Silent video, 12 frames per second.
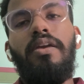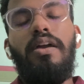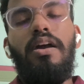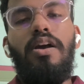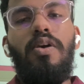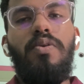
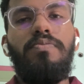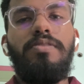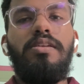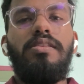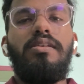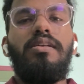
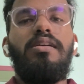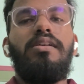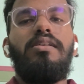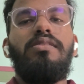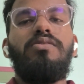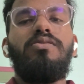website,
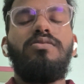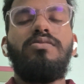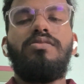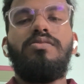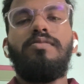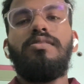or
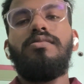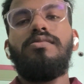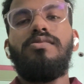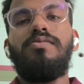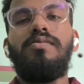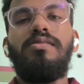typically
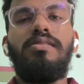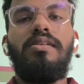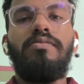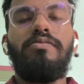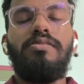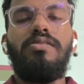it will
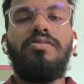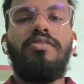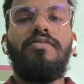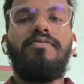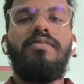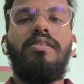the result
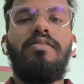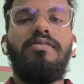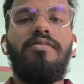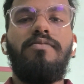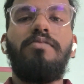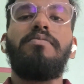of
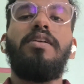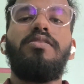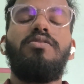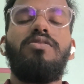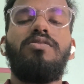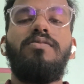the
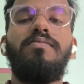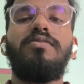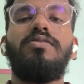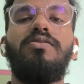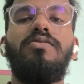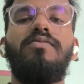flipkart.com.
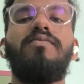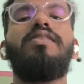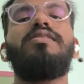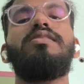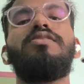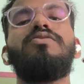So
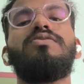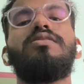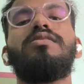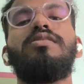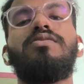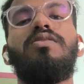when the user
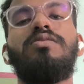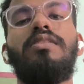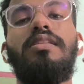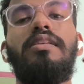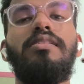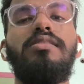click on the
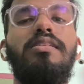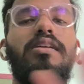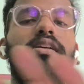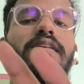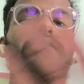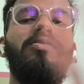link,
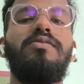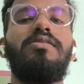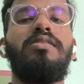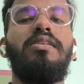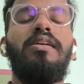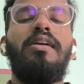it will
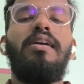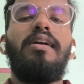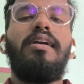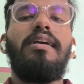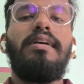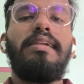
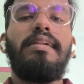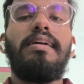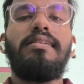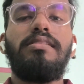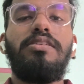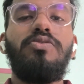
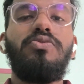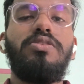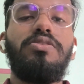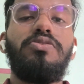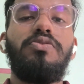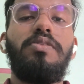redirect the
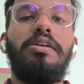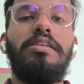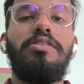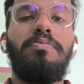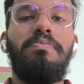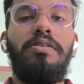user to
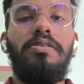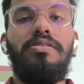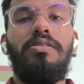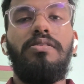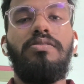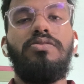another page.
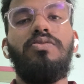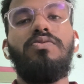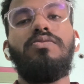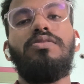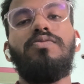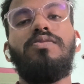So
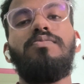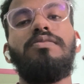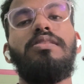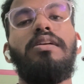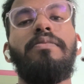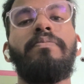it will be
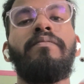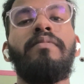the